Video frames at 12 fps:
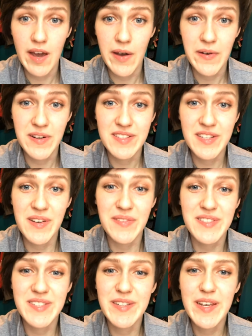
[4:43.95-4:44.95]

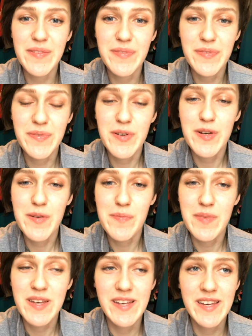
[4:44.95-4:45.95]
ourselves safe
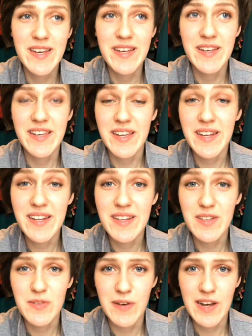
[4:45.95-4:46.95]
from getting
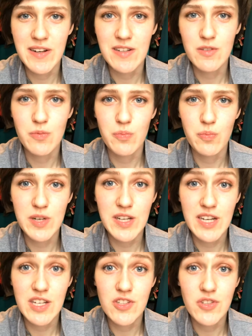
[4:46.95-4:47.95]
this virus, we
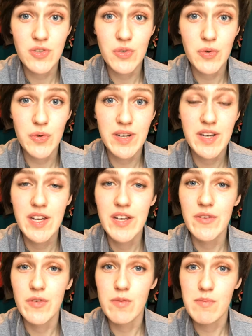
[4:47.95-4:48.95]
need to
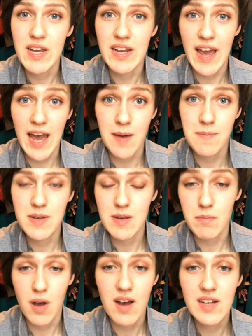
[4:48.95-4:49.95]
remain happy
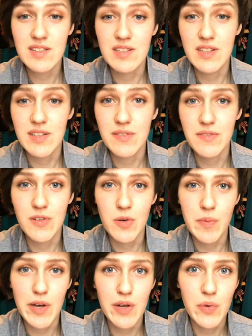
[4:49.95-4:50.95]
and positive no
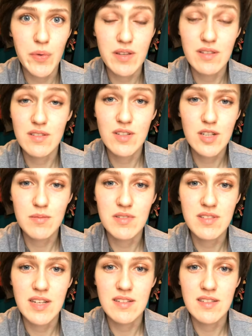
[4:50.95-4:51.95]
matter what the
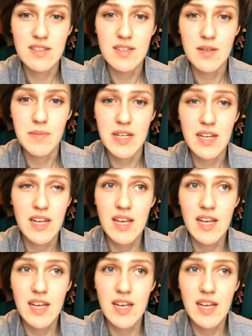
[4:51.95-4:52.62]
circumstances. I mean,